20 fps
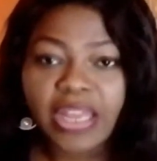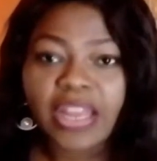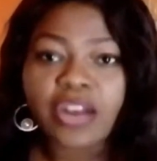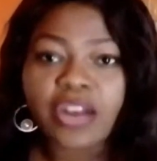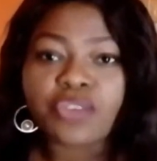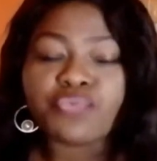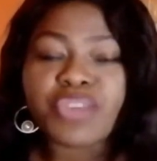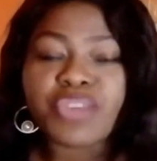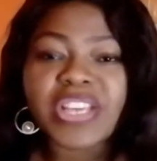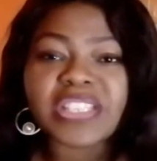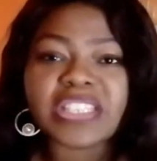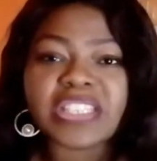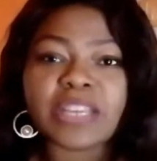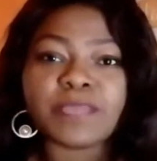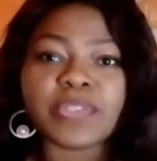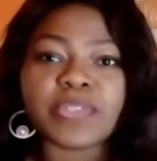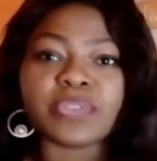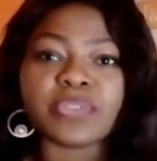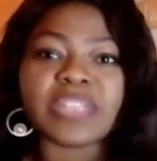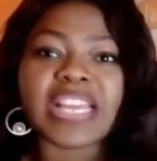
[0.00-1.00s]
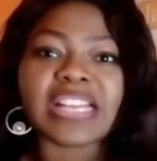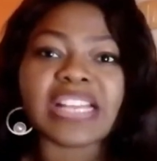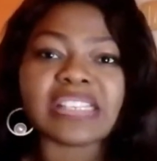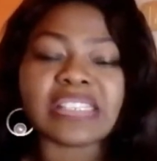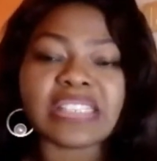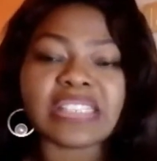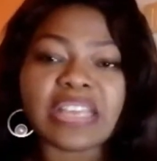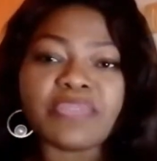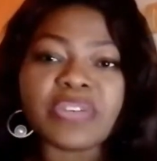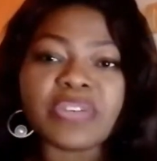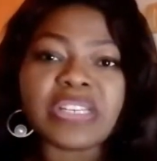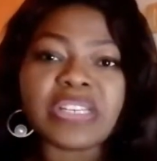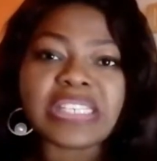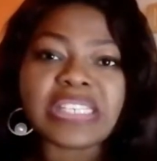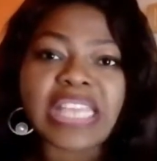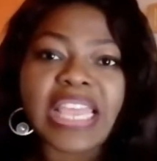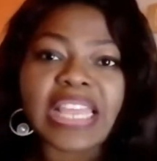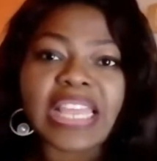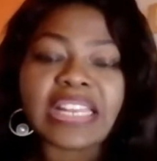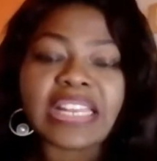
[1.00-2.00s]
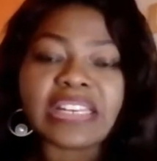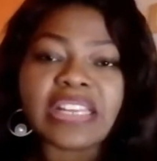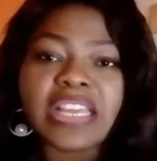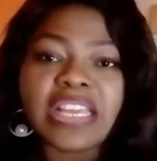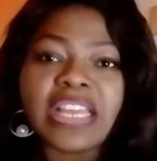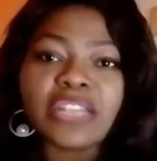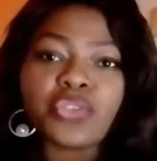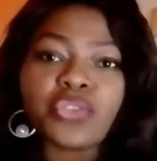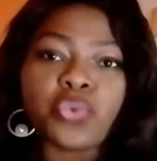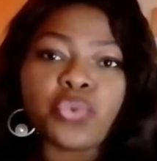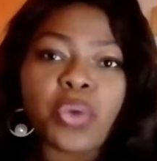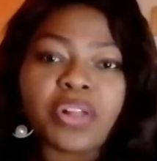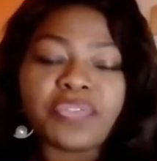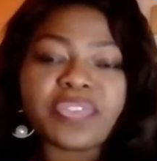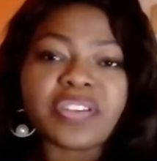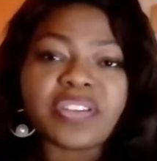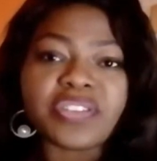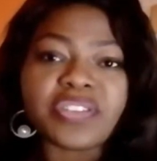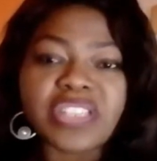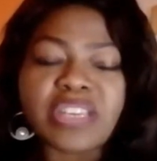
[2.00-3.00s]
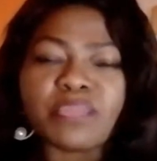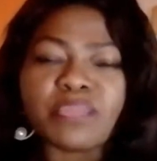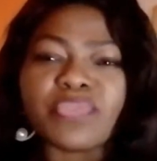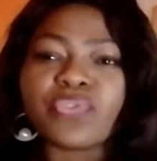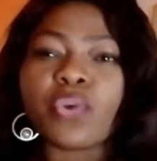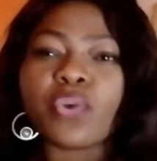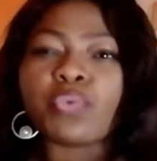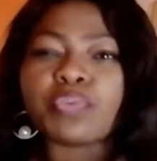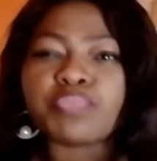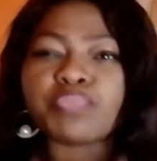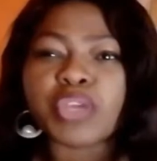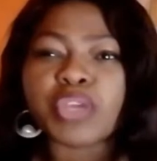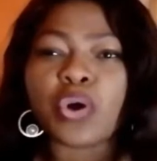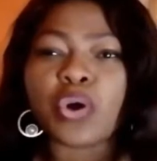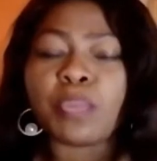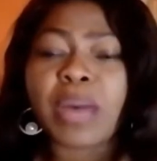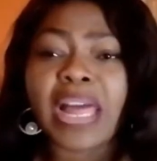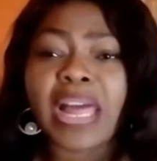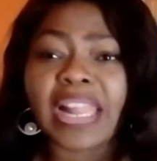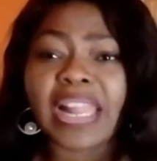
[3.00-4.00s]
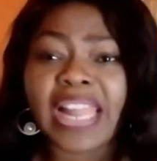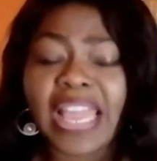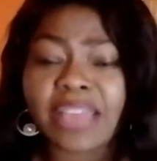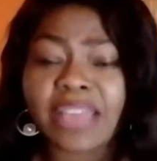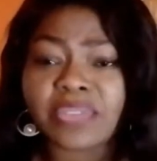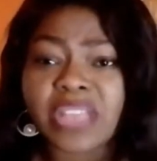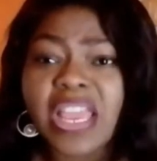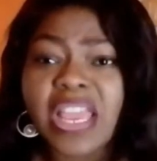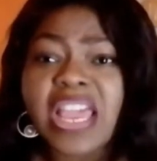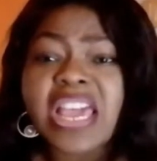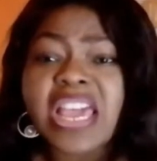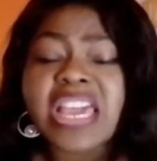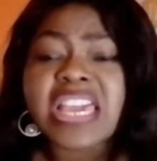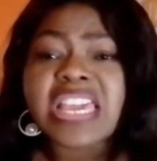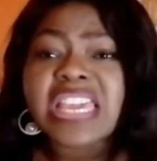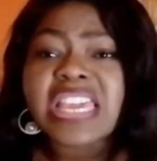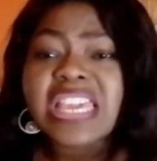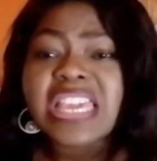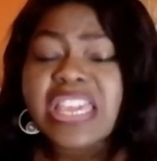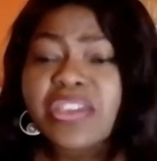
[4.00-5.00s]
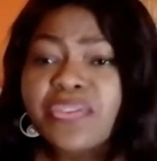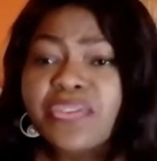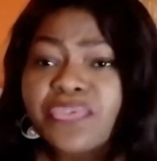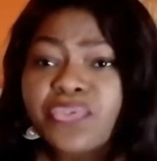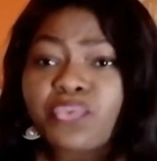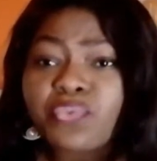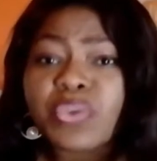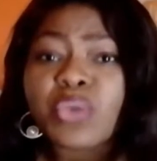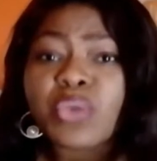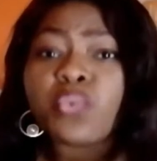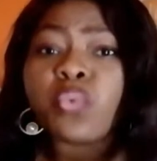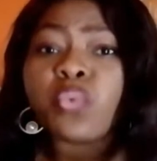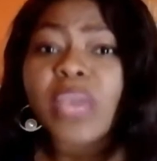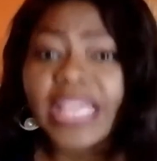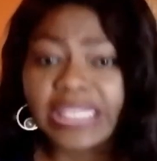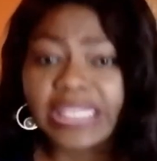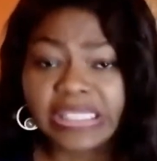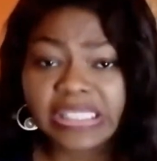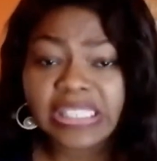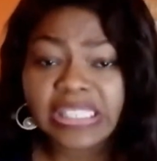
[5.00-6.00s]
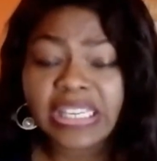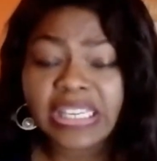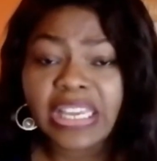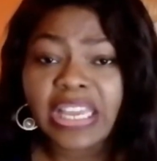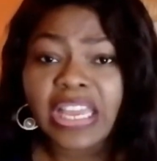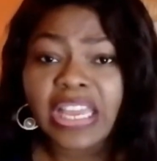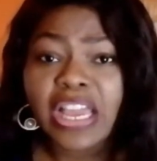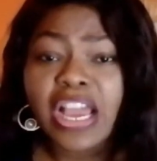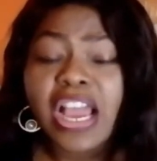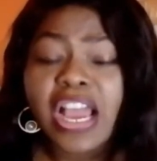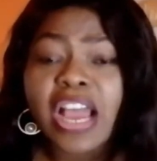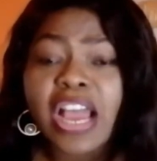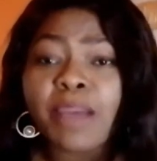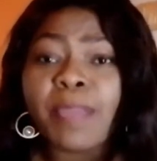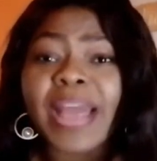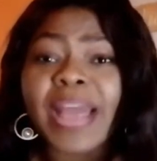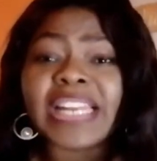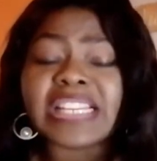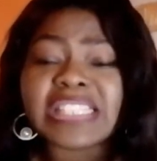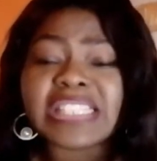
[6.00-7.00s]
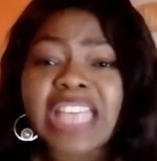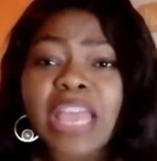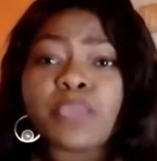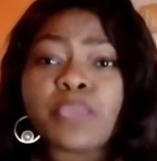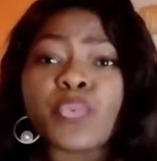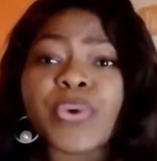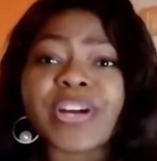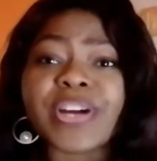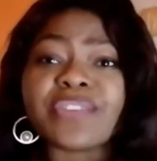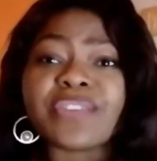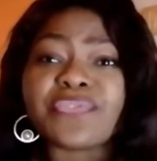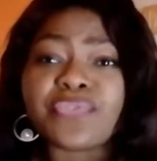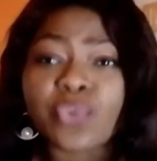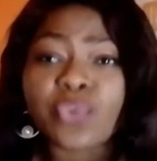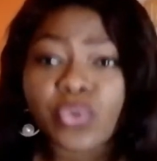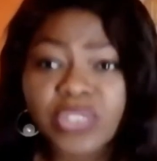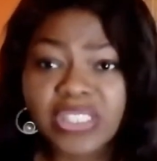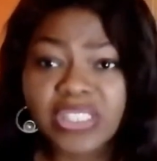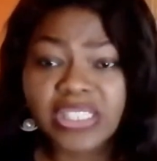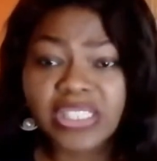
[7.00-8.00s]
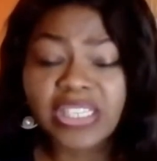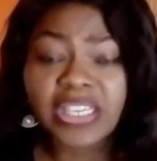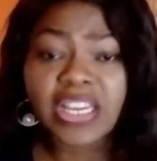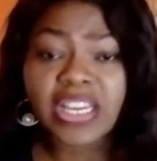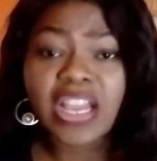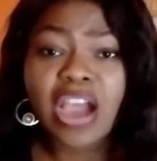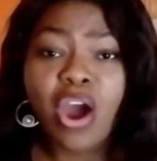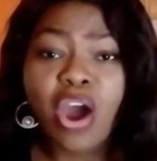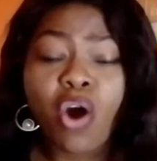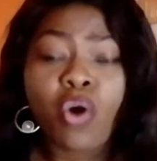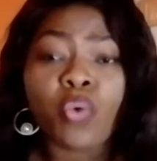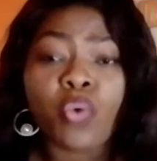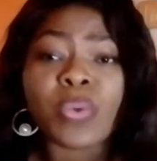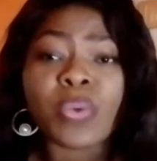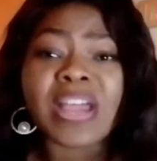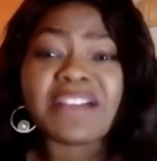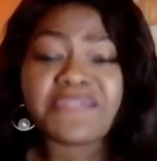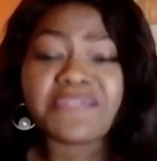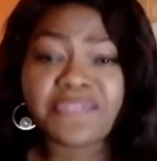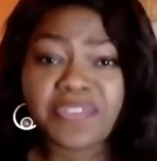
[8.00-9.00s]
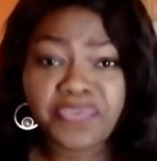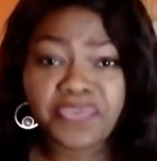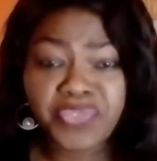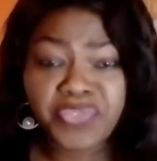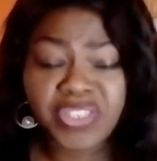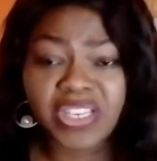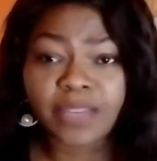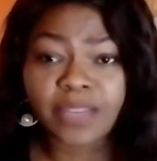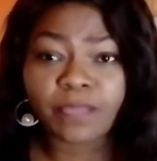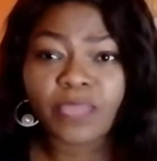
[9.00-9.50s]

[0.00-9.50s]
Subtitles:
raise them till they are 7, 10, 12, 13 before we pick up our lives. If we wait, by the time we're 40 or we are 50,